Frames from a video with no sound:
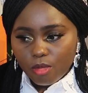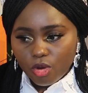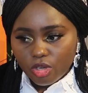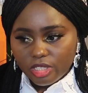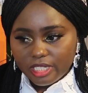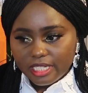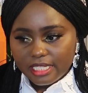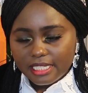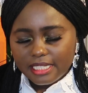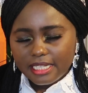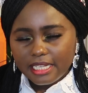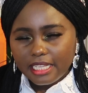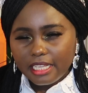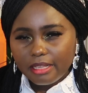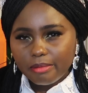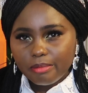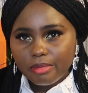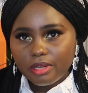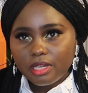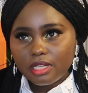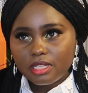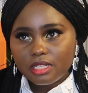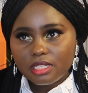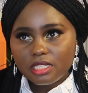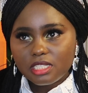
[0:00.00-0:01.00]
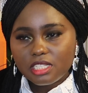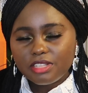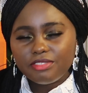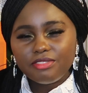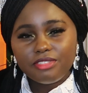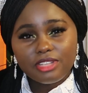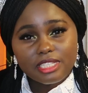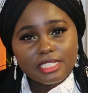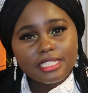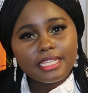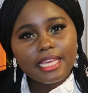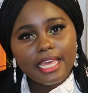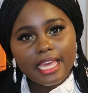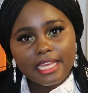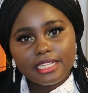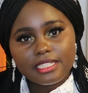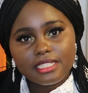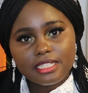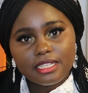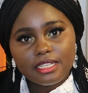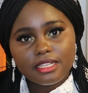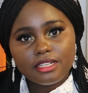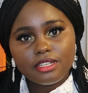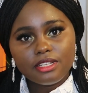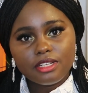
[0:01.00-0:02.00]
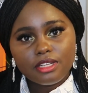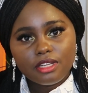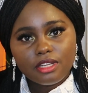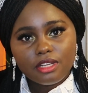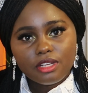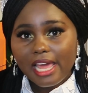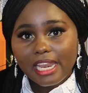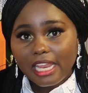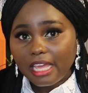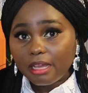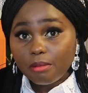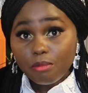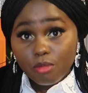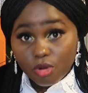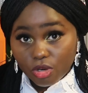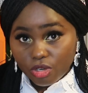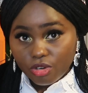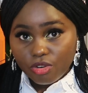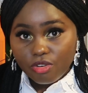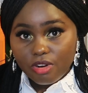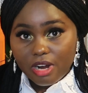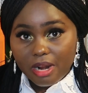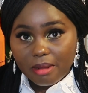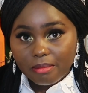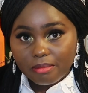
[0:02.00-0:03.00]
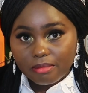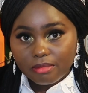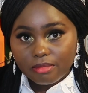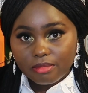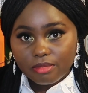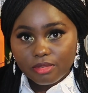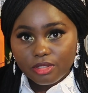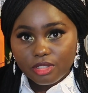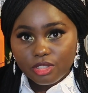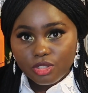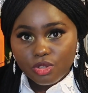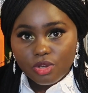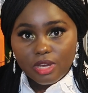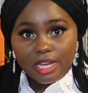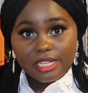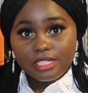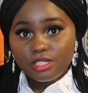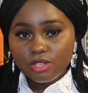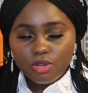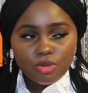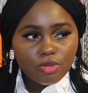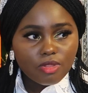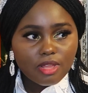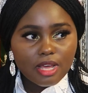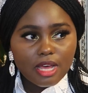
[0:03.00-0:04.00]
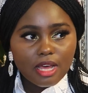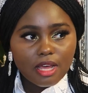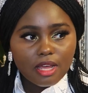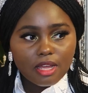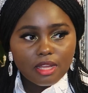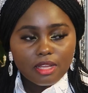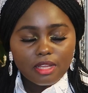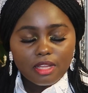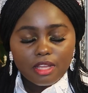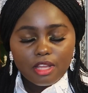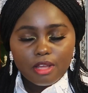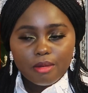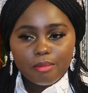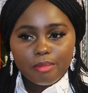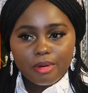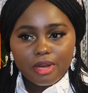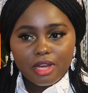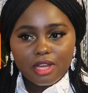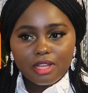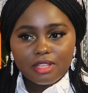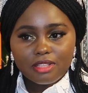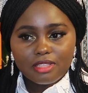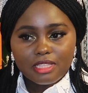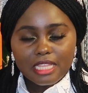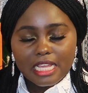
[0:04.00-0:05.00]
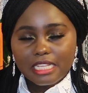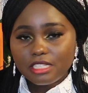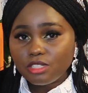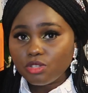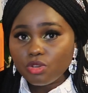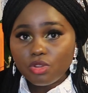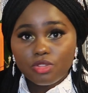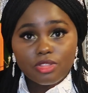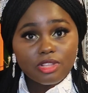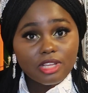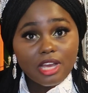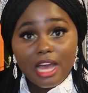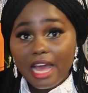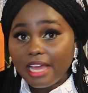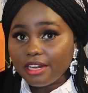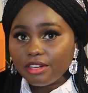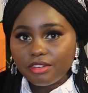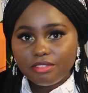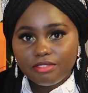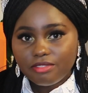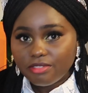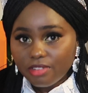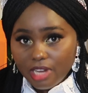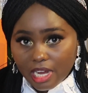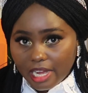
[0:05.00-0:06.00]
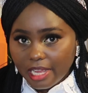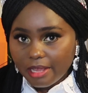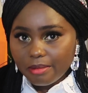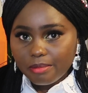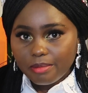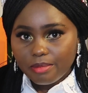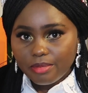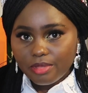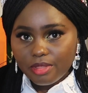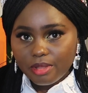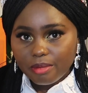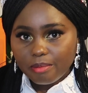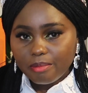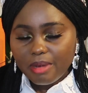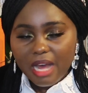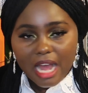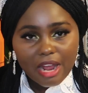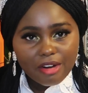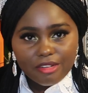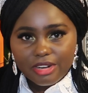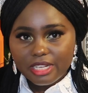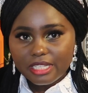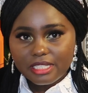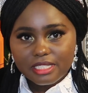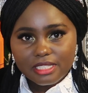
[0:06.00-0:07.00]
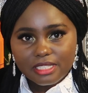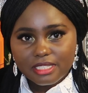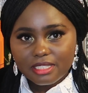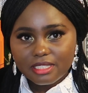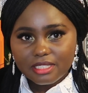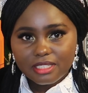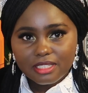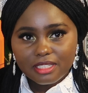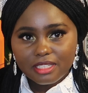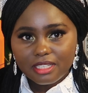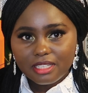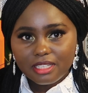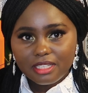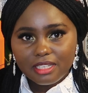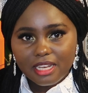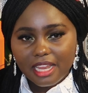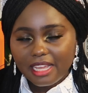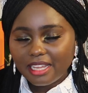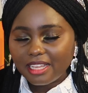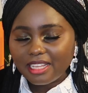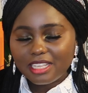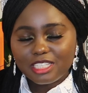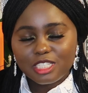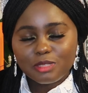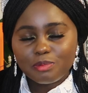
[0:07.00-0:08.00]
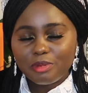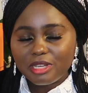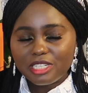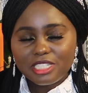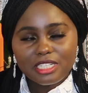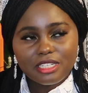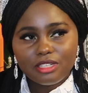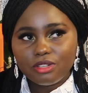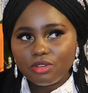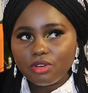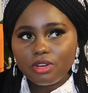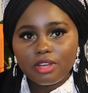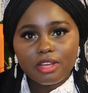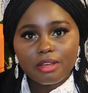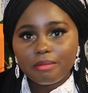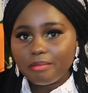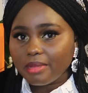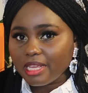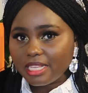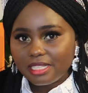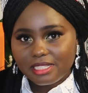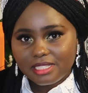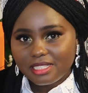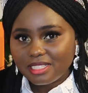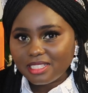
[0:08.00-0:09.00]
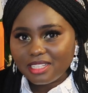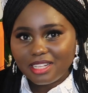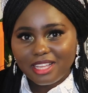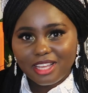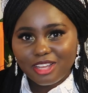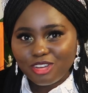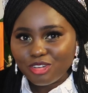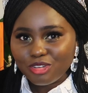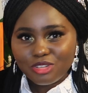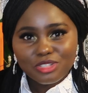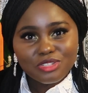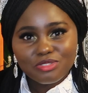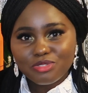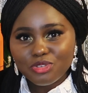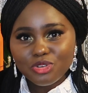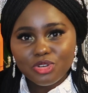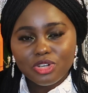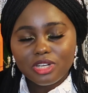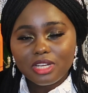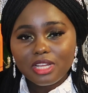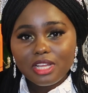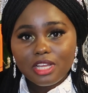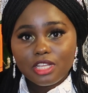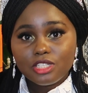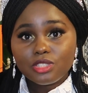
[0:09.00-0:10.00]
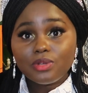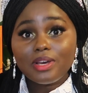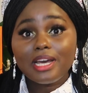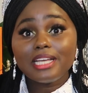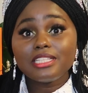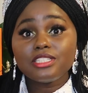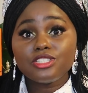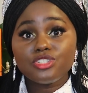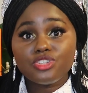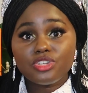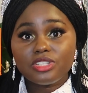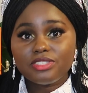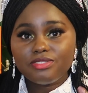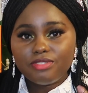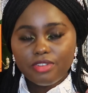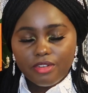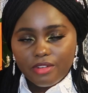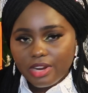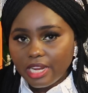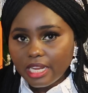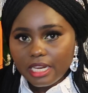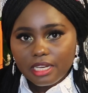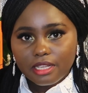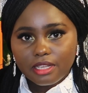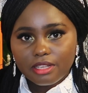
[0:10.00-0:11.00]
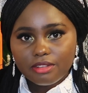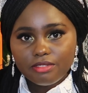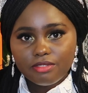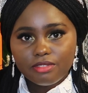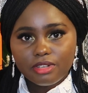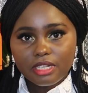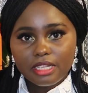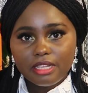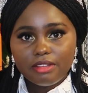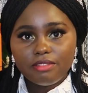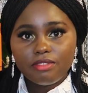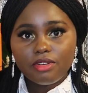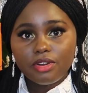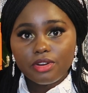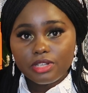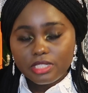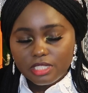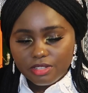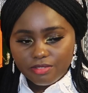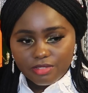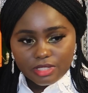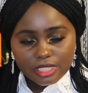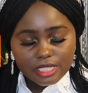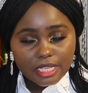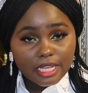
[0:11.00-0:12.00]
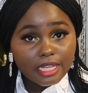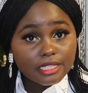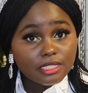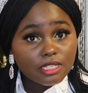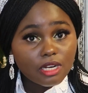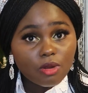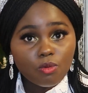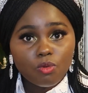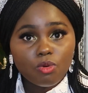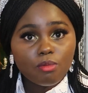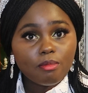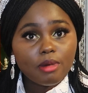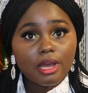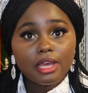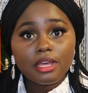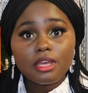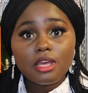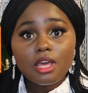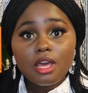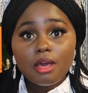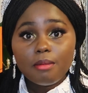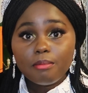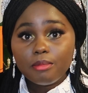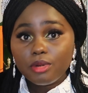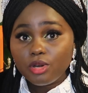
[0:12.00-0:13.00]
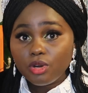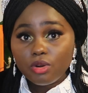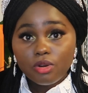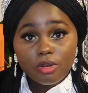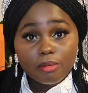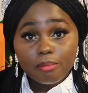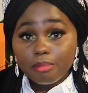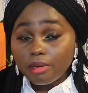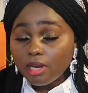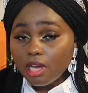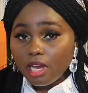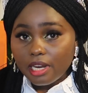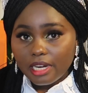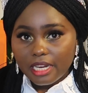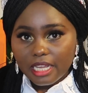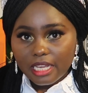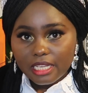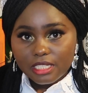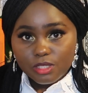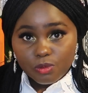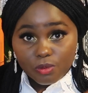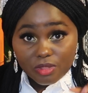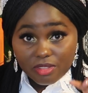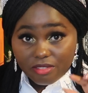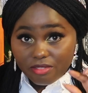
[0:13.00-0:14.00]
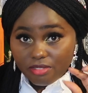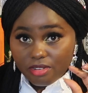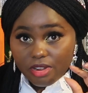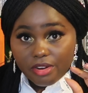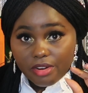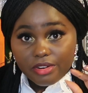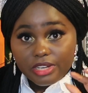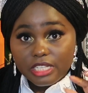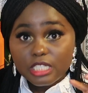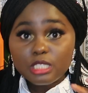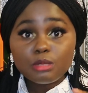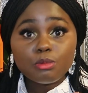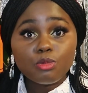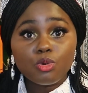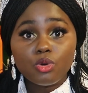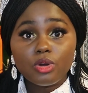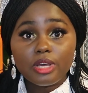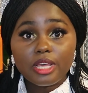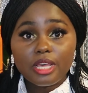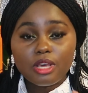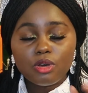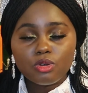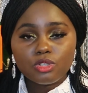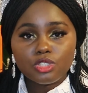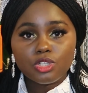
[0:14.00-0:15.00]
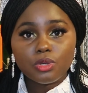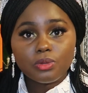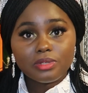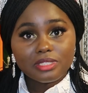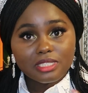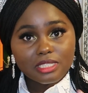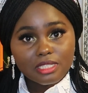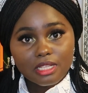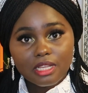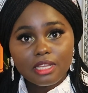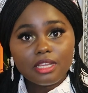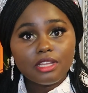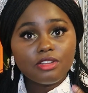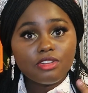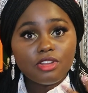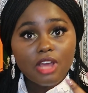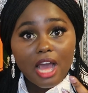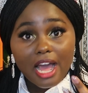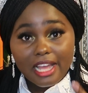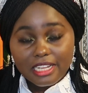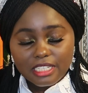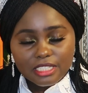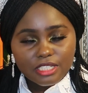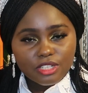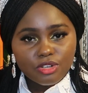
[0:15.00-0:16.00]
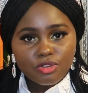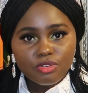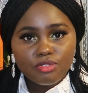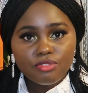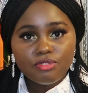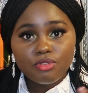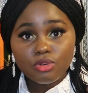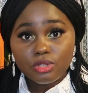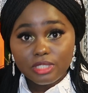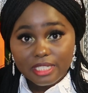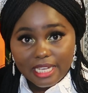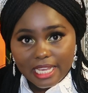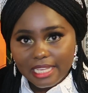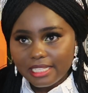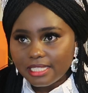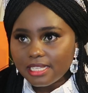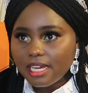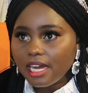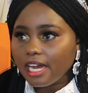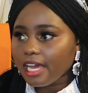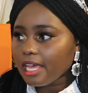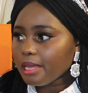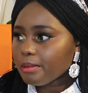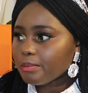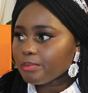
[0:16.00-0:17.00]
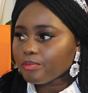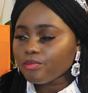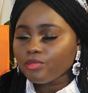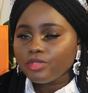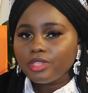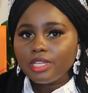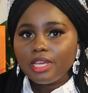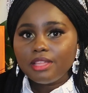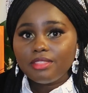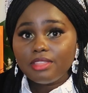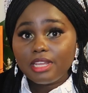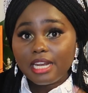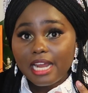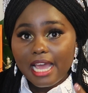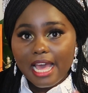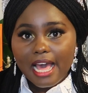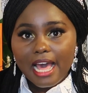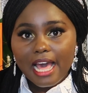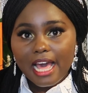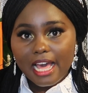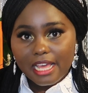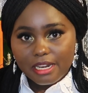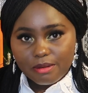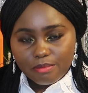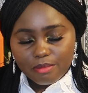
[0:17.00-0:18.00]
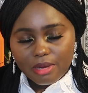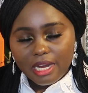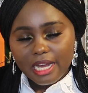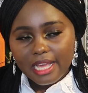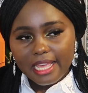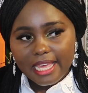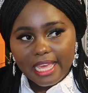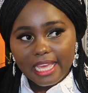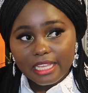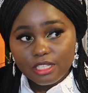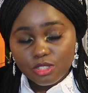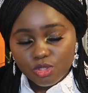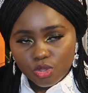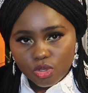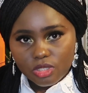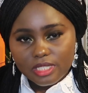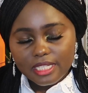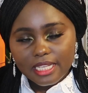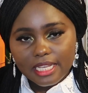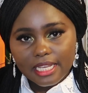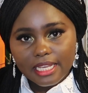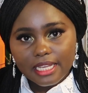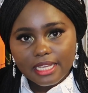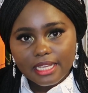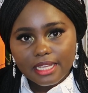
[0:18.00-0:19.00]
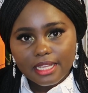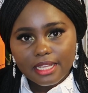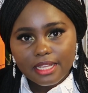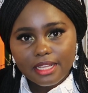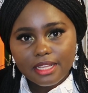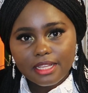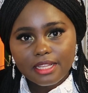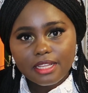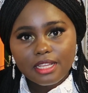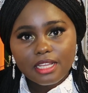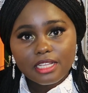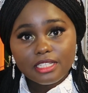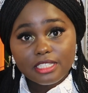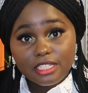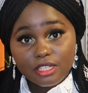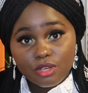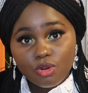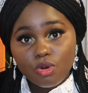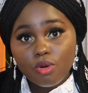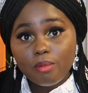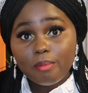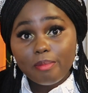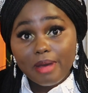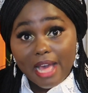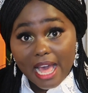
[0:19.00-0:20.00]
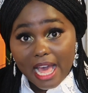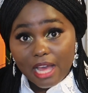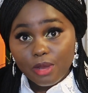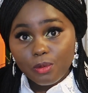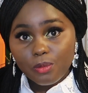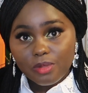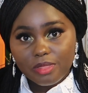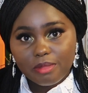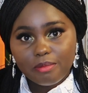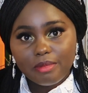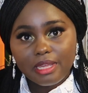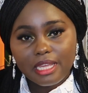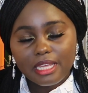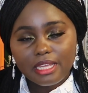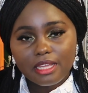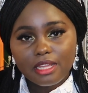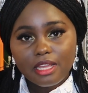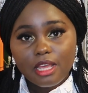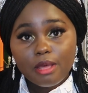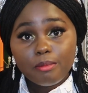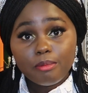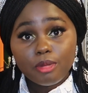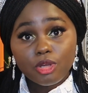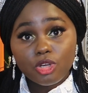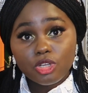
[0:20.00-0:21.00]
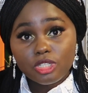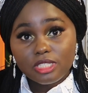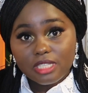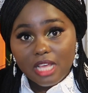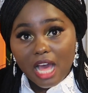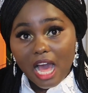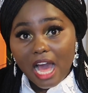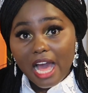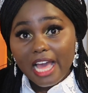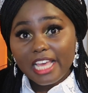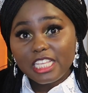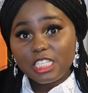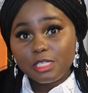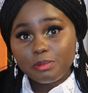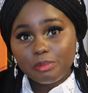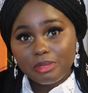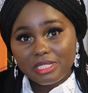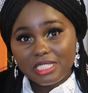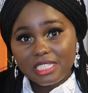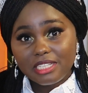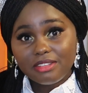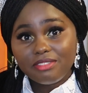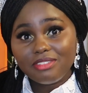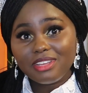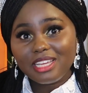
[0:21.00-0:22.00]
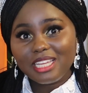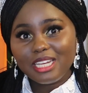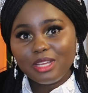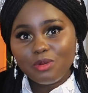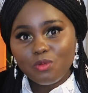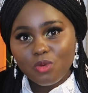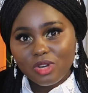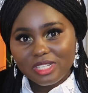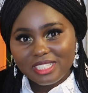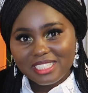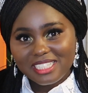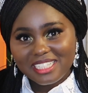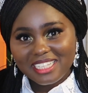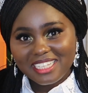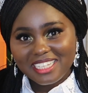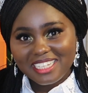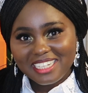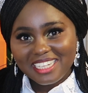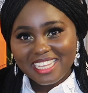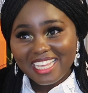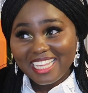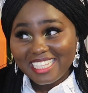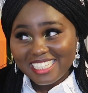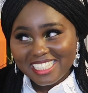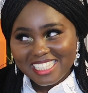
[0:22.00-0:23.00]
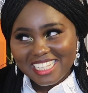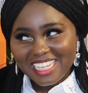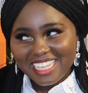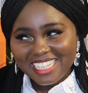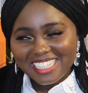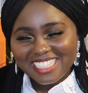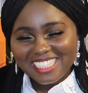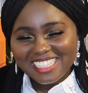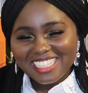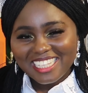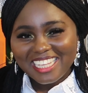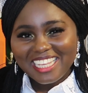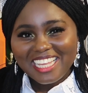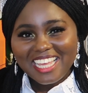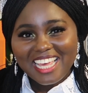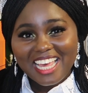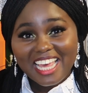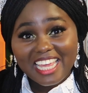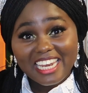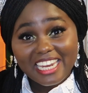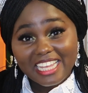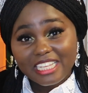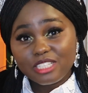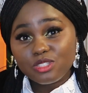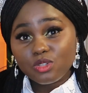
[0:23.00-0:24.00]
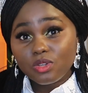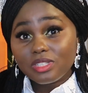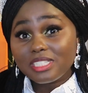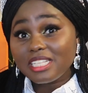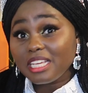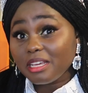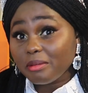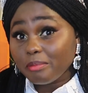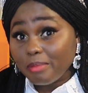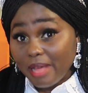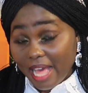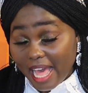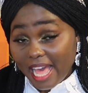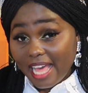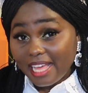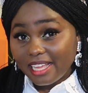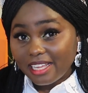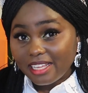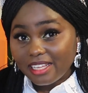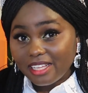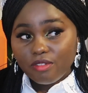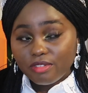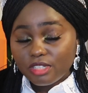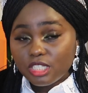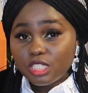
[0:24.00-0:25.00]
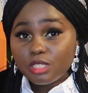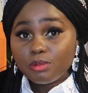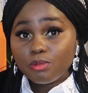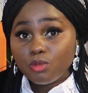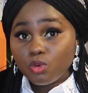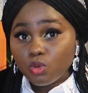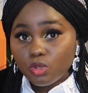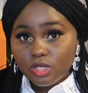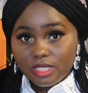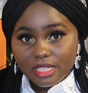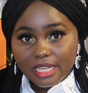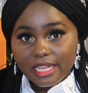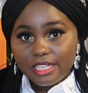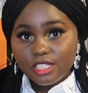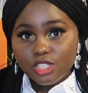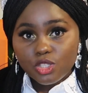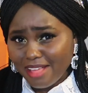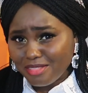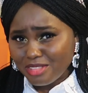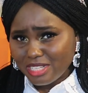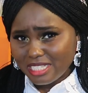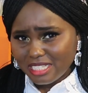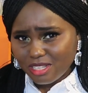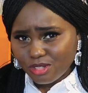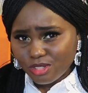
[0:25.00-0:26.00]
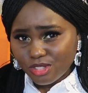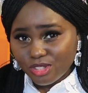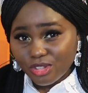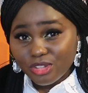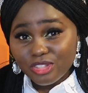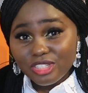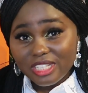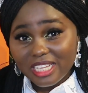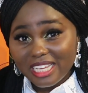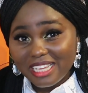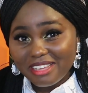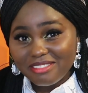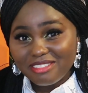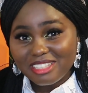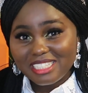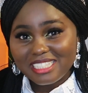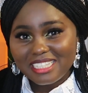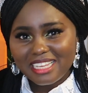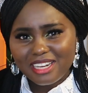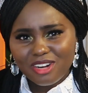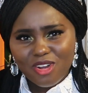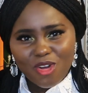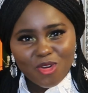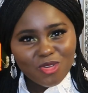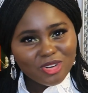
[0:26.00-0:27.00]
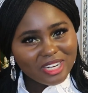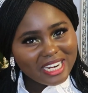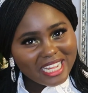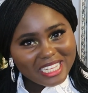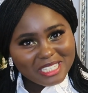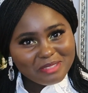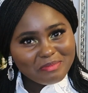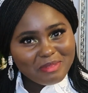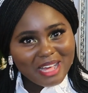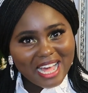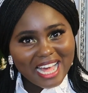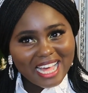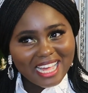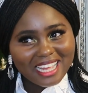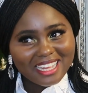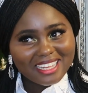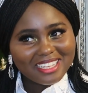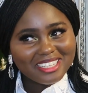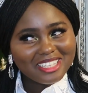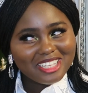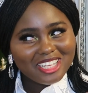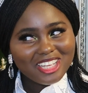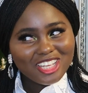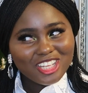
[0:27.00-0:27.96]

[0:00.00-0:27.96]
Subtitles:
modestly but sophisticated. I like monogram, you guys know that, but that's not the kind of vibe that Paris, like especially not Hermes, like goes for. So I had to dress very elegantly, very sophisticated. I wore my Manolo Blahniks with a very small heel, so it was ideal for daytime. Then I had my exotic Dior bag with me because I specifically wanted, hint hint, an exotic bag of a small size, and the sales associate even said, oh, nice bag.